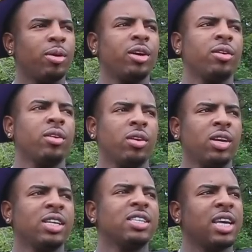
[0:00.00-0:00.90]
Bro. You know what I'm
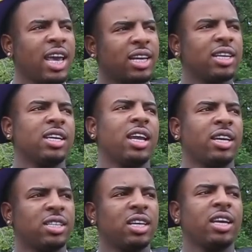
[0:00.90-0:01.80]
saying? Exactly. They
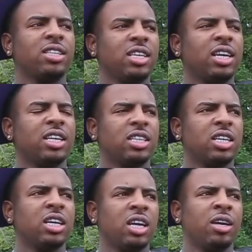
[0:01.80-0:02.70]
they see that
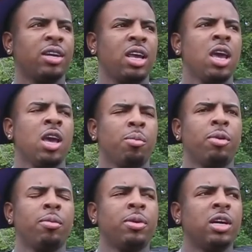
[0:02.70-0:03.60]
shit.
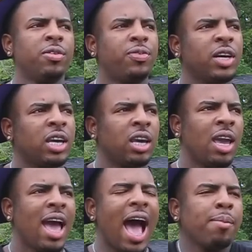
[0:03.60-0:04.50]
but motherfucking,
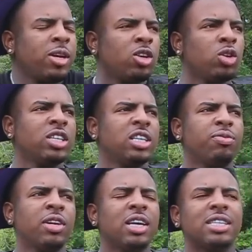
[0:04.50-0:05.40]
I be doing shit
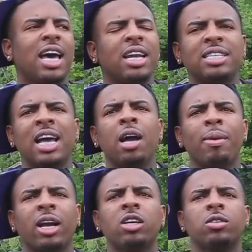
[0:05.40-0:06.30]
for niggas all the time,
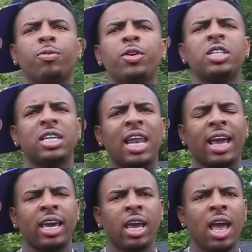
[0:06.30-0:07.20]
like on some free shit.
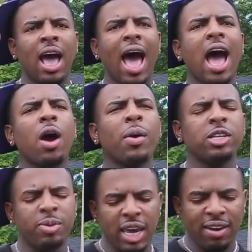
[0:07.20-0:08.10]
Like I
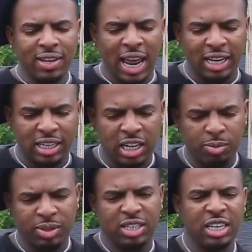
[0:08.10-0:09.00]
always be having like
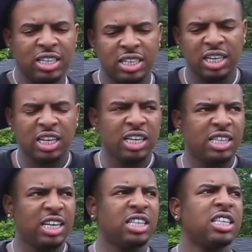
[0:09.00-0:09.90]
competitions and
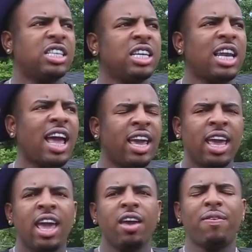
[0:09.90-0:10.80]
contests and shit. Like
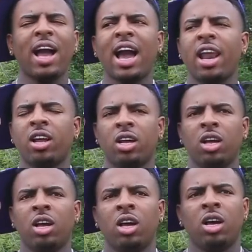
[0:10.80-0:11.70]
if I got a
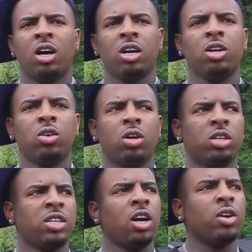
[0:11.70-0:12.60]
a no a
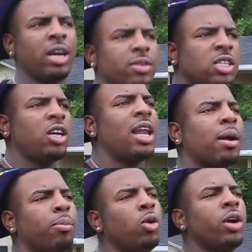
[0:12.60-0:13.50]
song that was turned
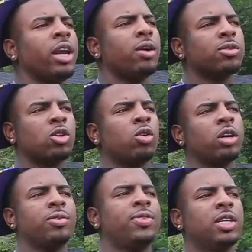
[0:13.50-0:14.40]
like Born Now was going
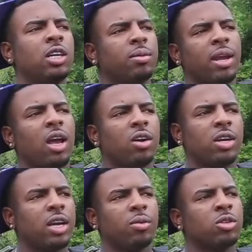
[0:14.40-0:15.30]
to fuck up that hell
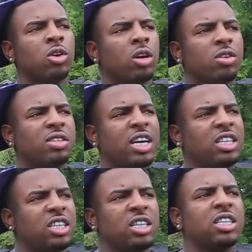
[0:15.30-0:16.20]
did was going on Say
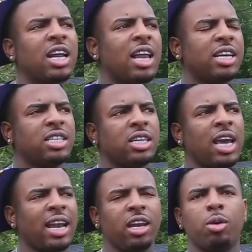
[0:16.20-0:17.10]
Cheese and all that shit.
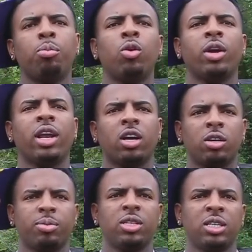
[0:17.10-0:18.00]
I did a Born Now
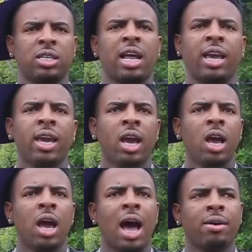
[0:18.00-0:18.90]
competition. Like
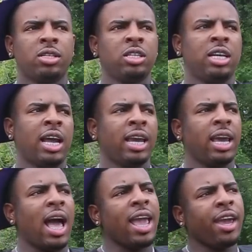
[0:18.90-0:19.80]
right. I was just like
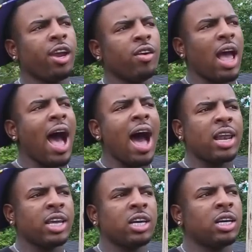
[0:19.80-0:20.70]
every,
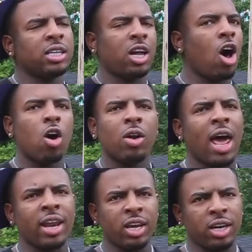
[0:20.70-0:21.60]
all the young niggas, a whole
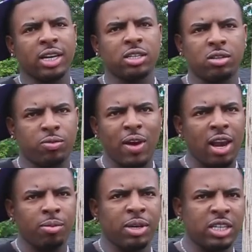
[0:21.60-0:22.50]
lot of young niggas
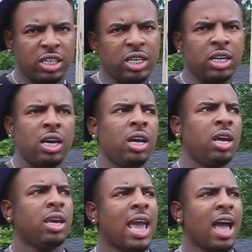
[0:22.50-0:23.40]
follow me and shit.
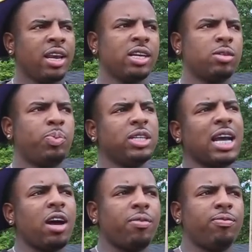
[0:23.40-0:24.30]
Y'all niggas put
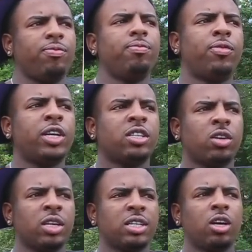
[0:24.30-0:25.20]
y'all verse
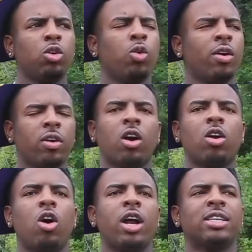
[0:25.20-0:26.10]
on this hoe, whoever go
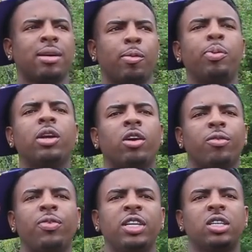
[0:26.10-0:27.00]
the hardest, I'ma put on
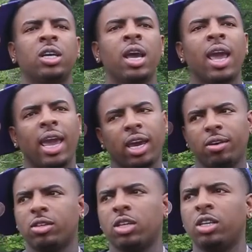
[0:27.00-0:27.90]
the feature. Yeah, and
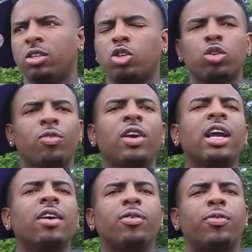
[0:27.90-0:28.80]
yeah. Shoot the
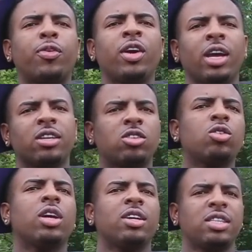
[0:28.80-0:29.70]
video for free in the
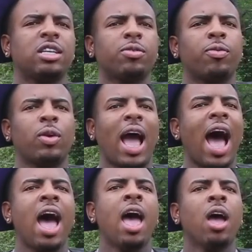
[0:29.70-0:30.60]
studio Was the niggas
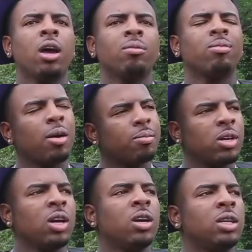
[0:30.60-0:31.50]
going in though? I'm, um,
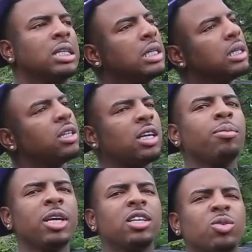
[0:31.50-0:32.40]

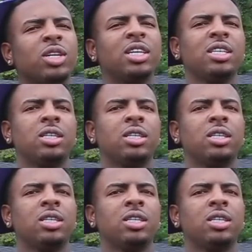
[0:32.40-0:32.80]
some niggas was.